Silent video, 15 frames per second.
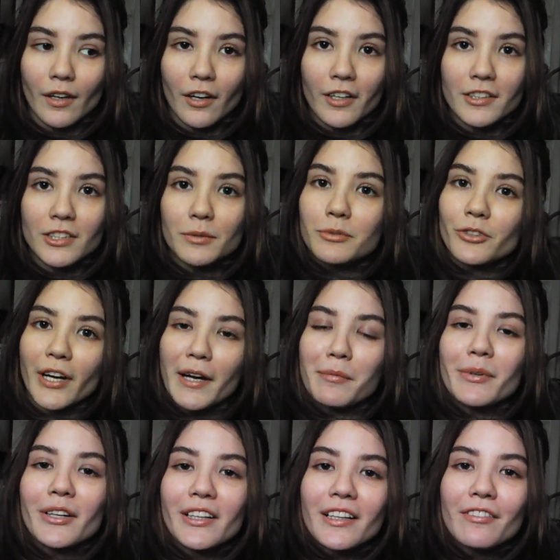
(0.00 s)
are a
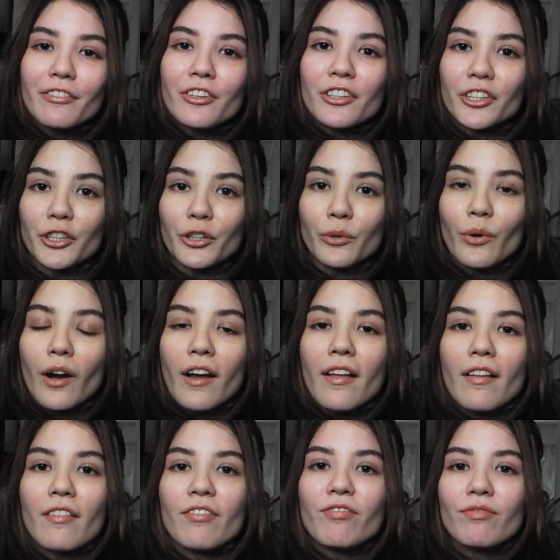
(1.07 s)
subscriber, and if you're new,
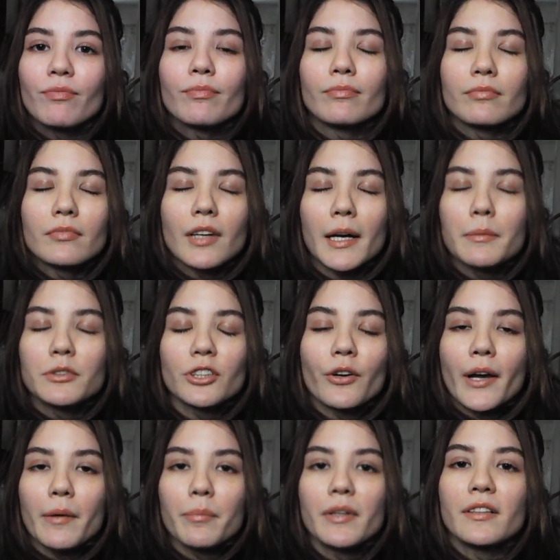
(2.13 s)
I'm so
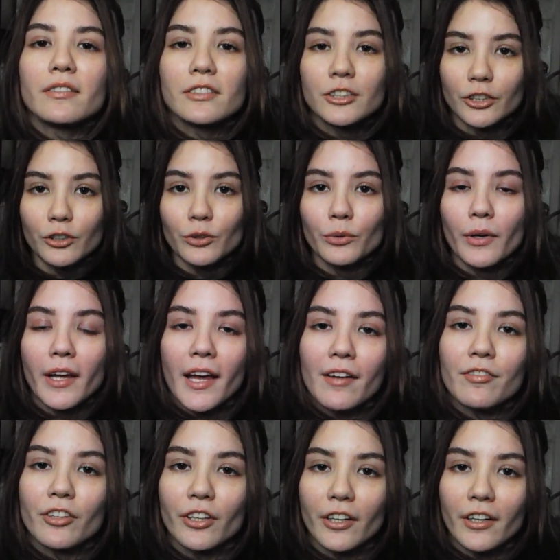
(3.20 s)
happy to have
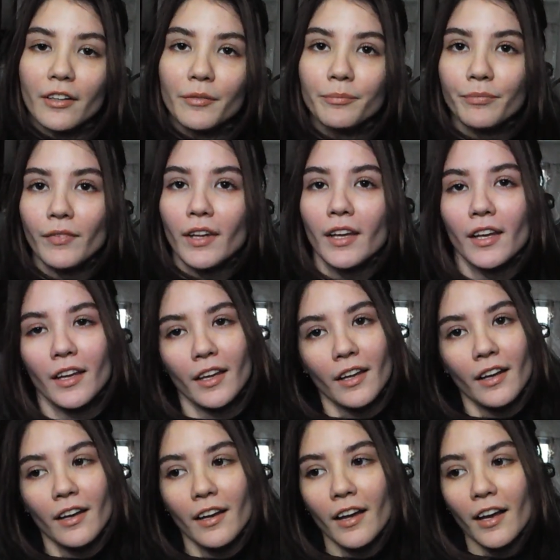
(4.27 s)
you here.
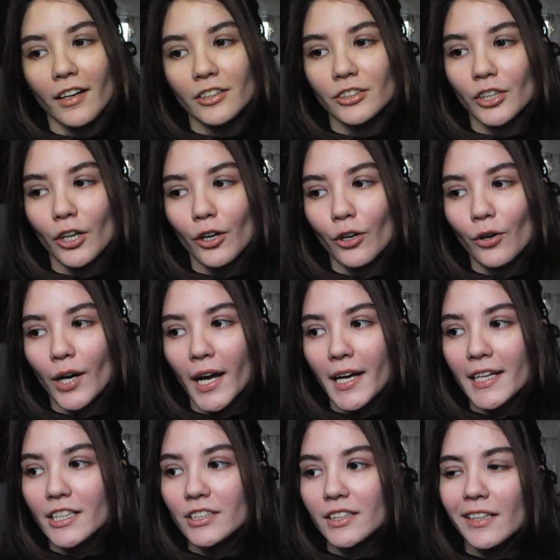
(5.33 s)
So
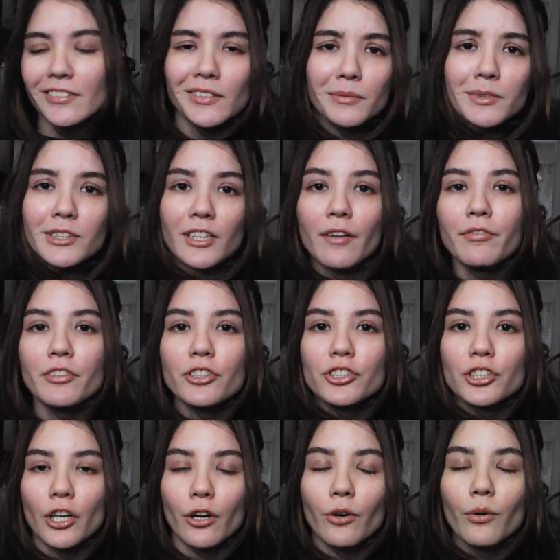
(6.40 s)
I just have some stuff to
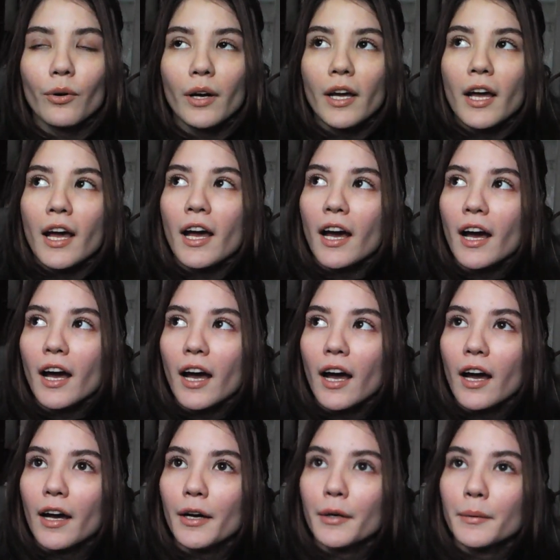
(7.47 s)
show.
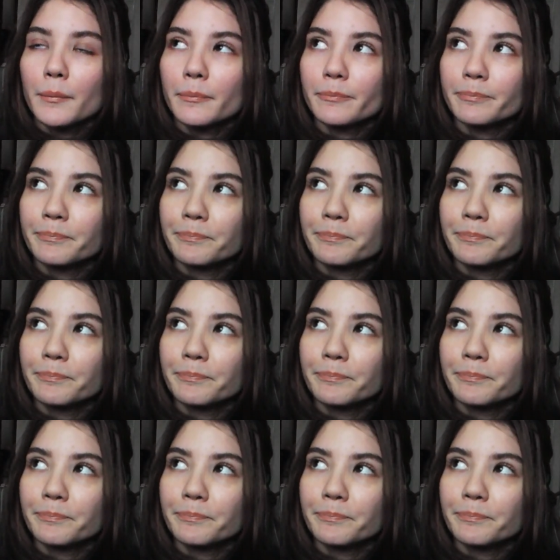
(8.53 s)
Yeah,